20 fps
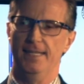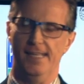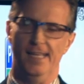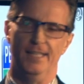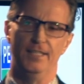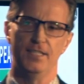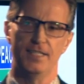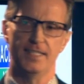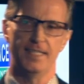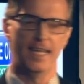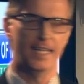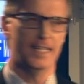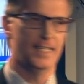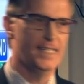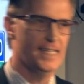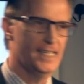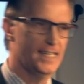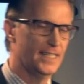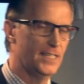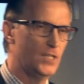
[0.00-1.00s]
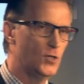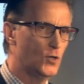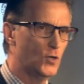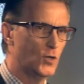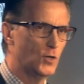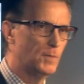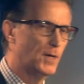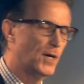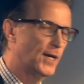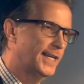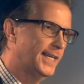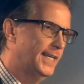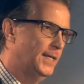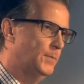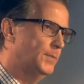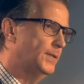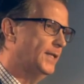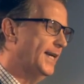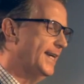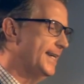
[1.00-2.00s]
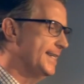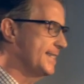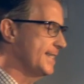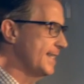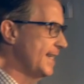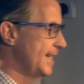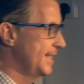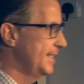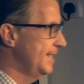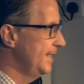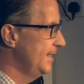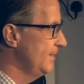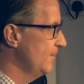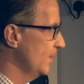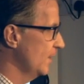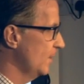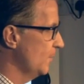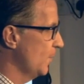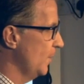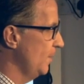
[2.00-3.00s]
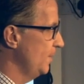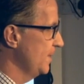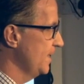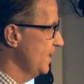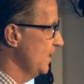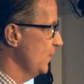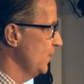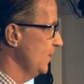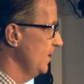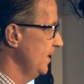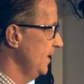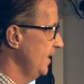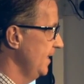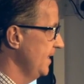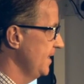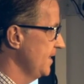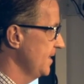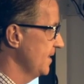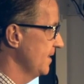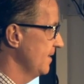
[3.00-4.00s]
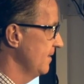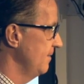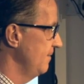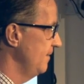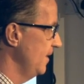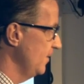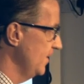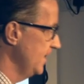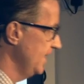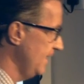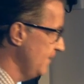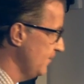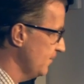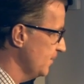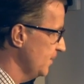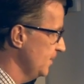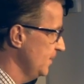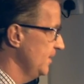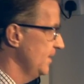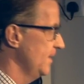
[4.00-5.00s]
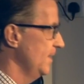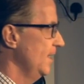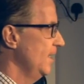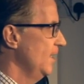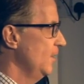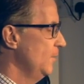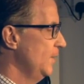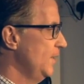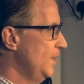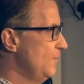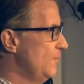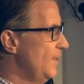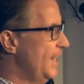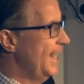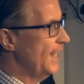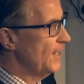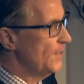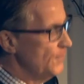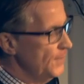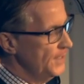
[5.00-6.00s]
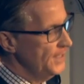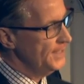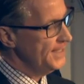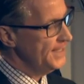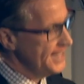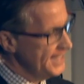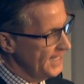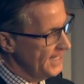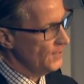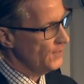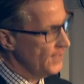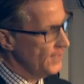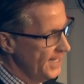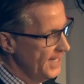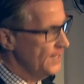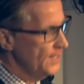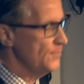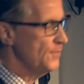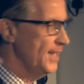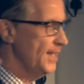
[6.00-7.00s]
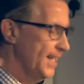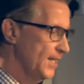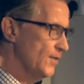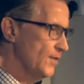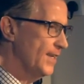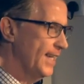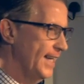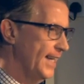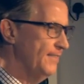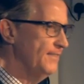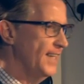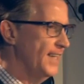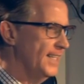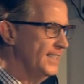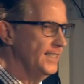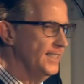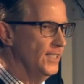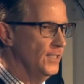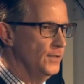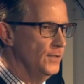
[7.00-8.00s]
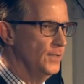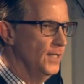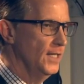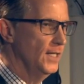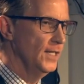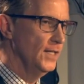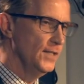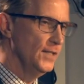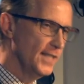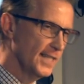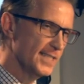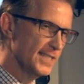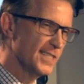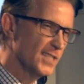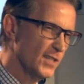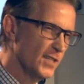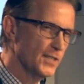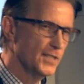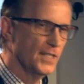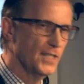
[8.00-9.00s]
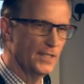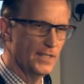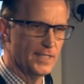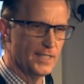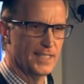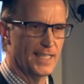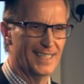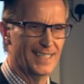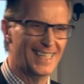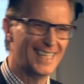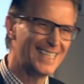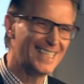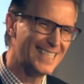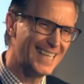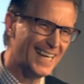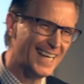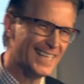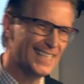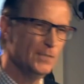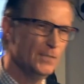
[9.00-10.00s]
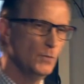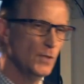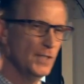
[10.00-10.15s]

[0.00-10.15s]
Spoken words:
understanding your marketplace and delivering a proposition that is very different. When you disaggregate and reaggregate value, you then start to understand exactly